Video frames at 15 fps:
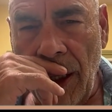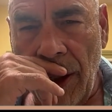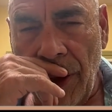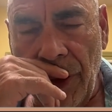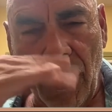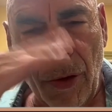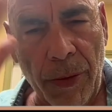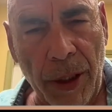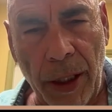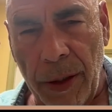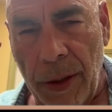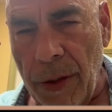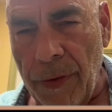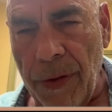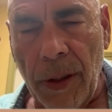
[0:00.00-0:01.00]
in so many
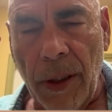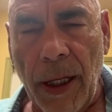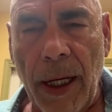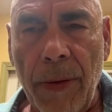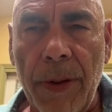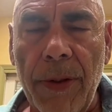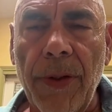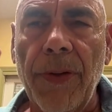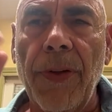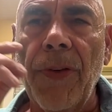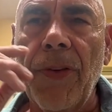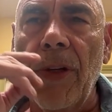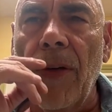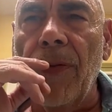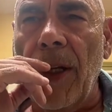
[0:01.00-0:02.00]
different languages and
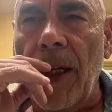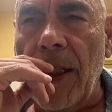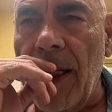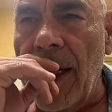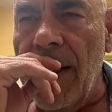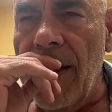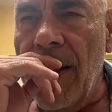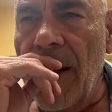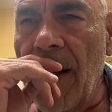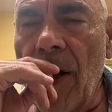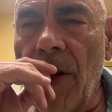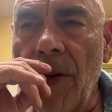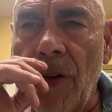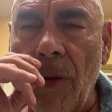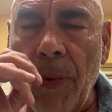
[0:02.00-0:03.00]
stuff like that.
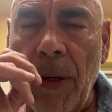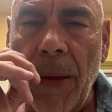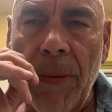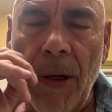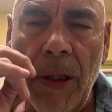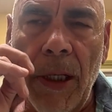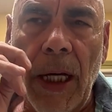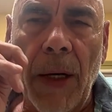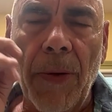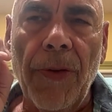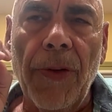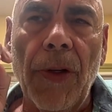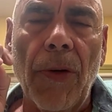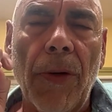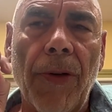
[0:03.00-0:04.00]
So primarily I
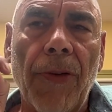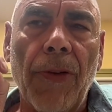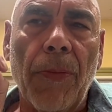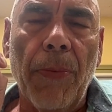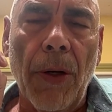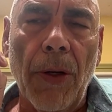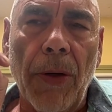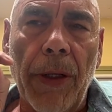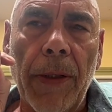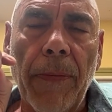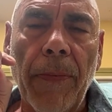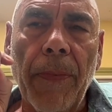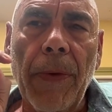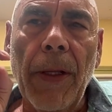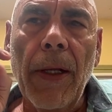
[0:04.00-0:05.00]
was known as a poet.
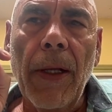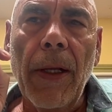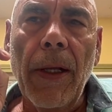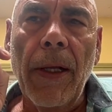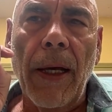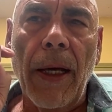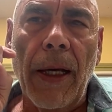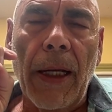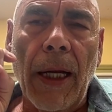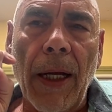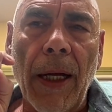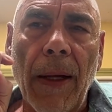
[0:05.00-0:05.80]
And